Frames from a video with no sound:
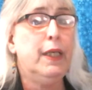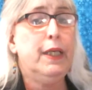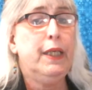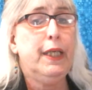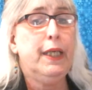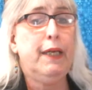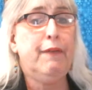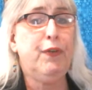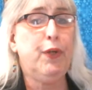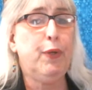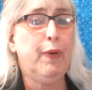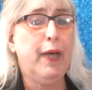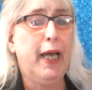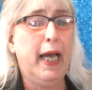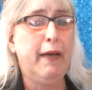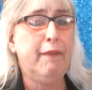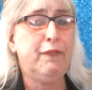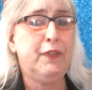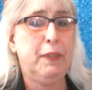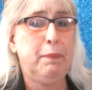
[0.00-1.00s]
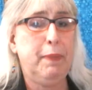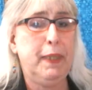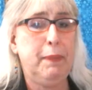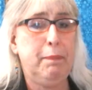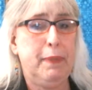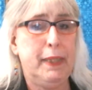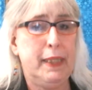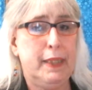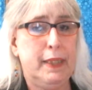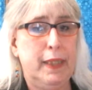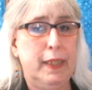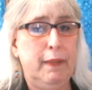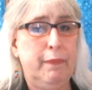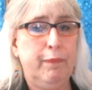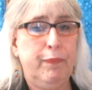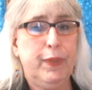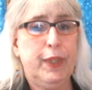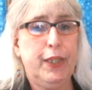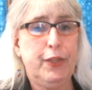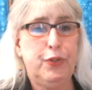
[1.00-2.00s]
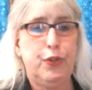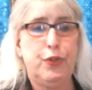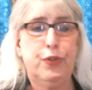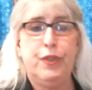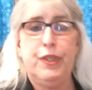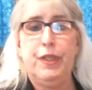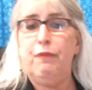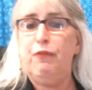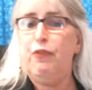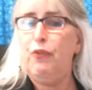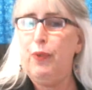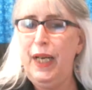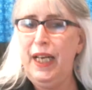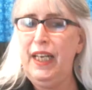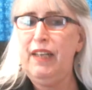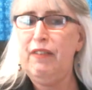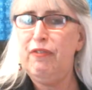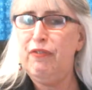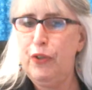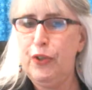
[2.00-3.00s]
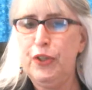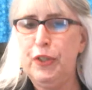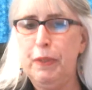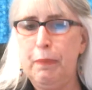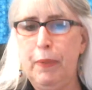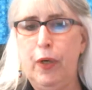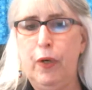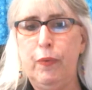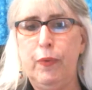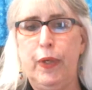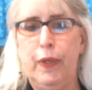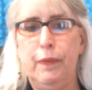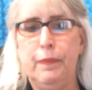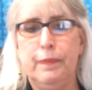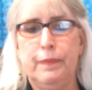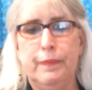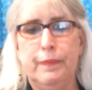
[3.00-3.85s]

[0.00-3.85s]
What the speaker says: If you have to be busy, get yourself ready for tomorrow.